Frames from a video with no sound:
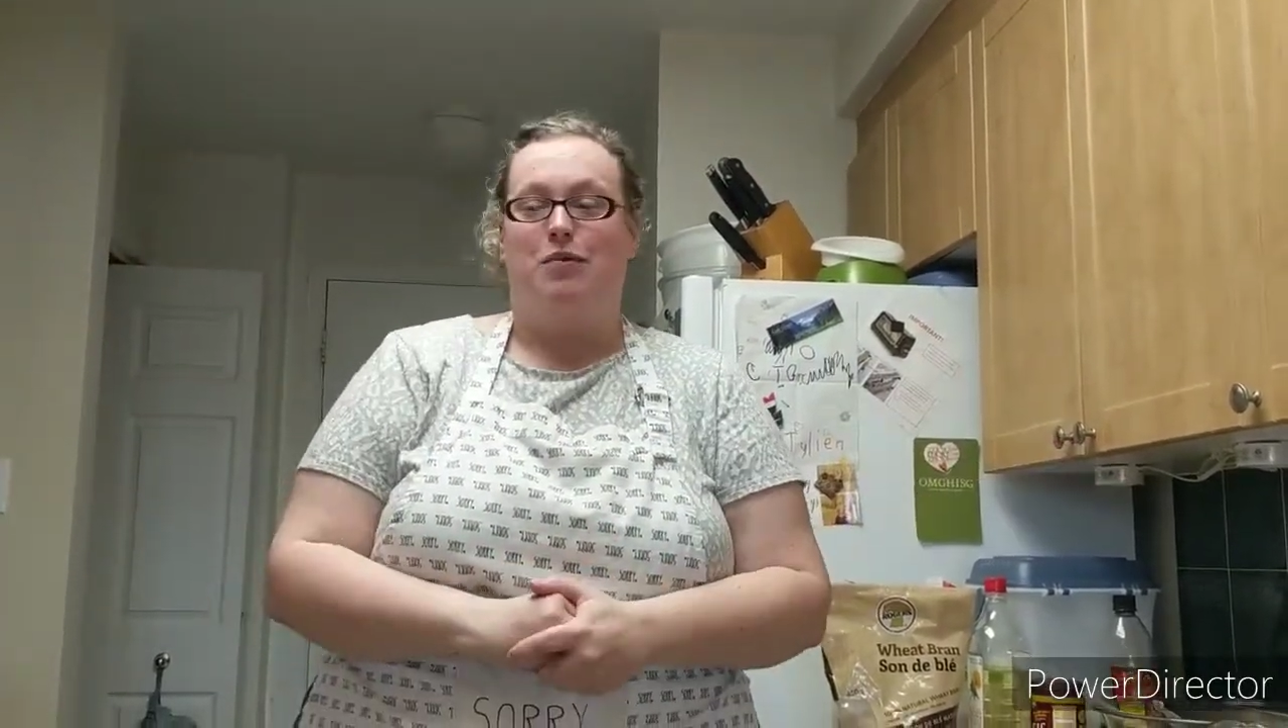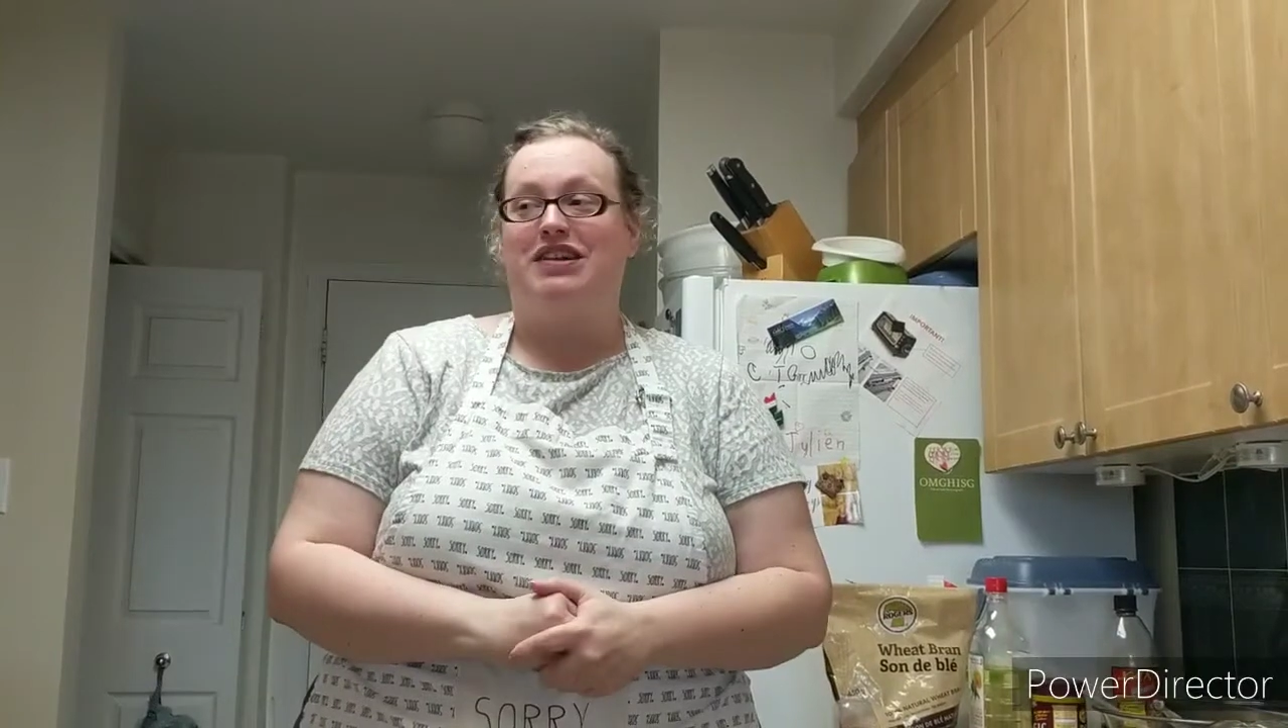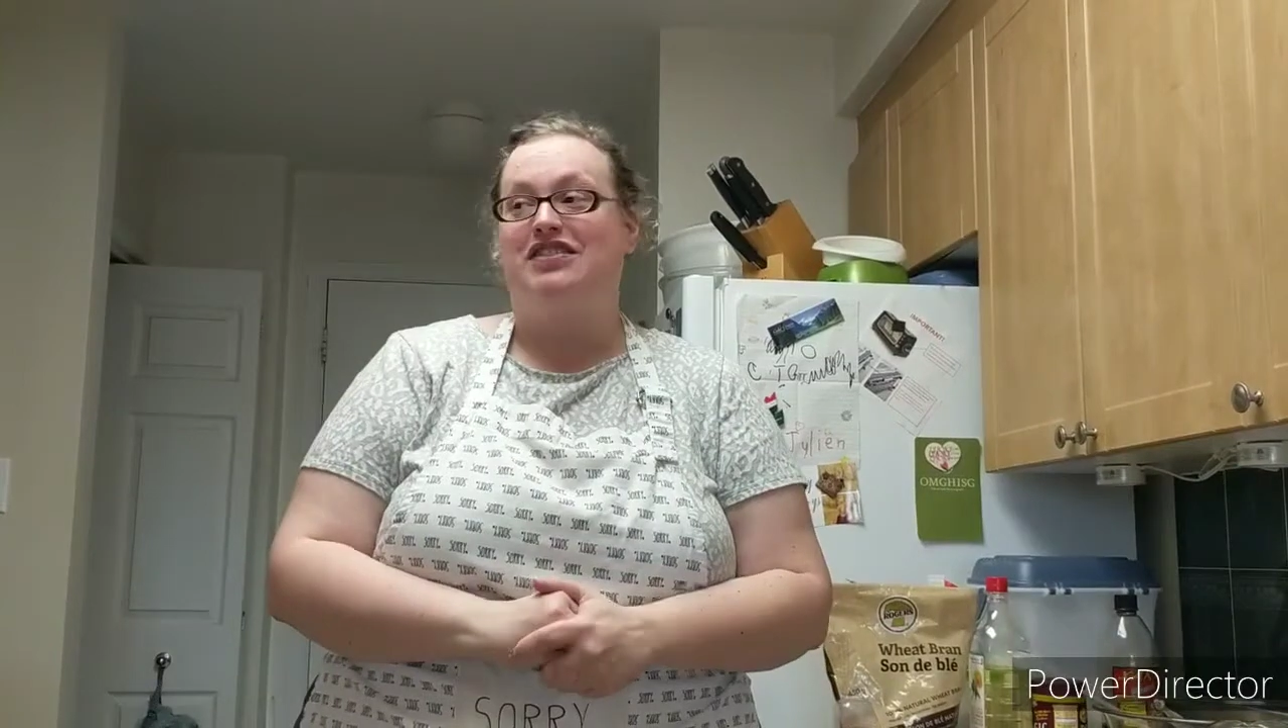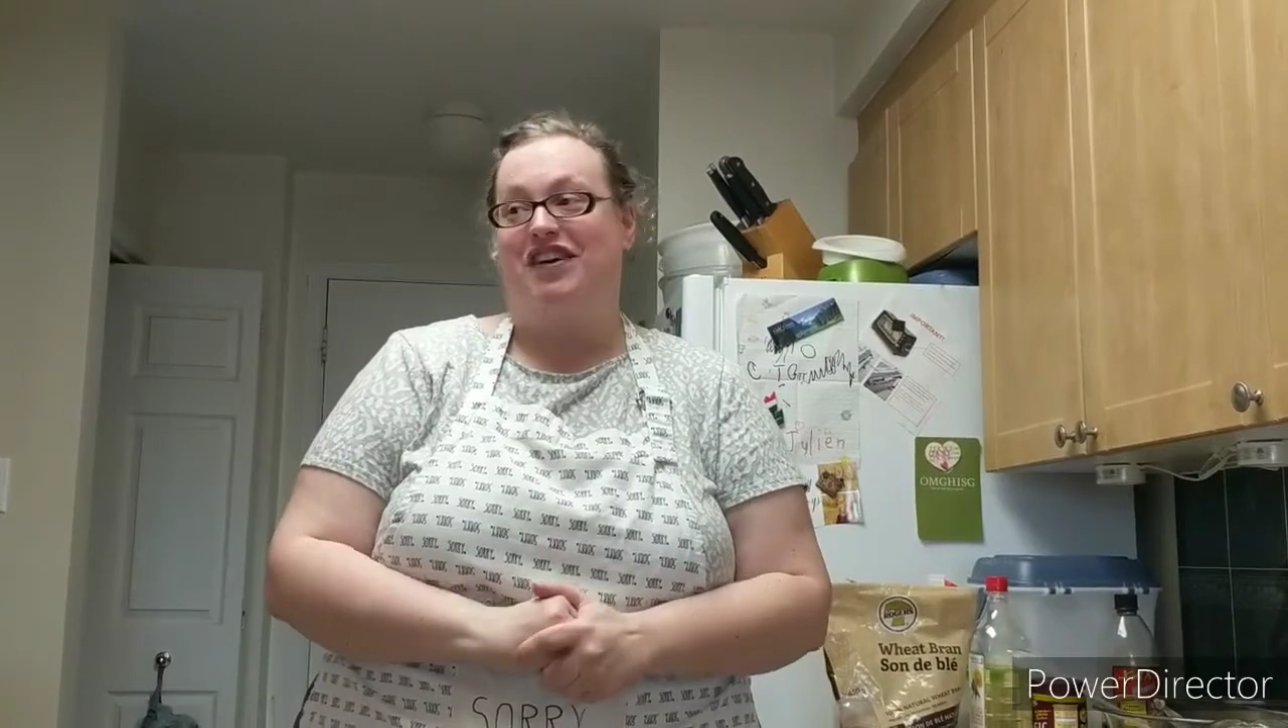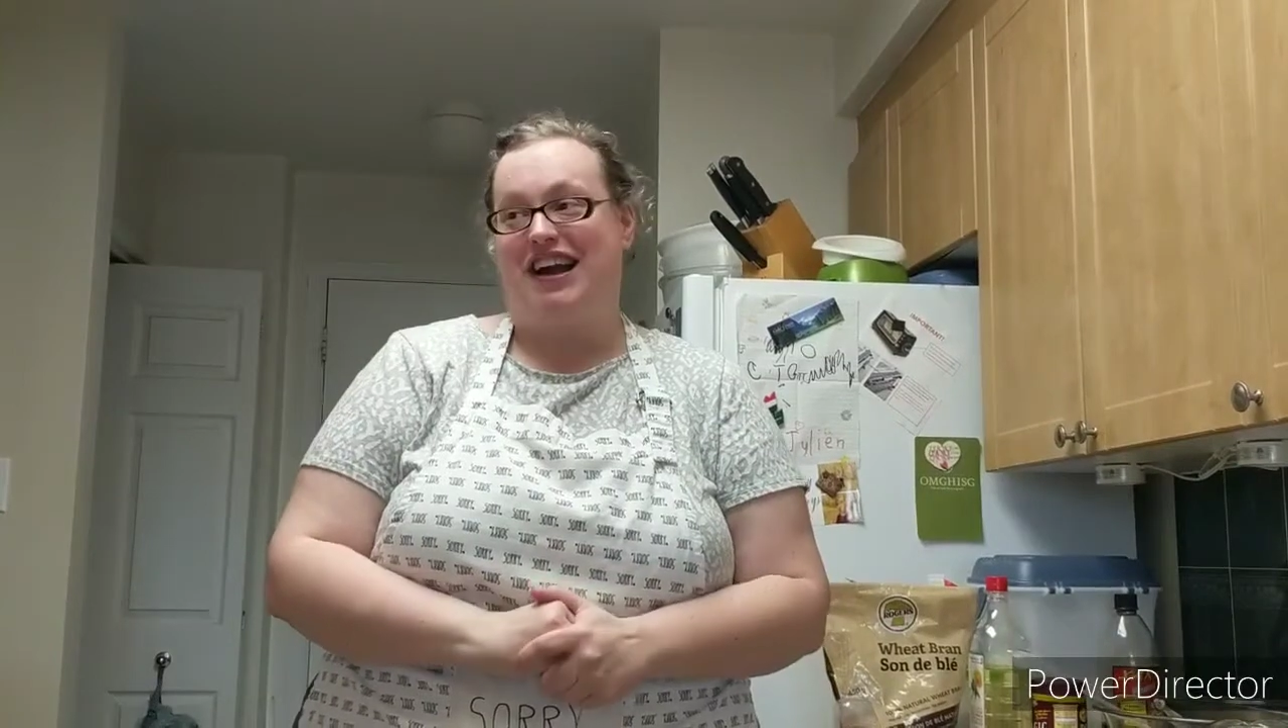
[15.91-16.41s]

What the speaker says: to find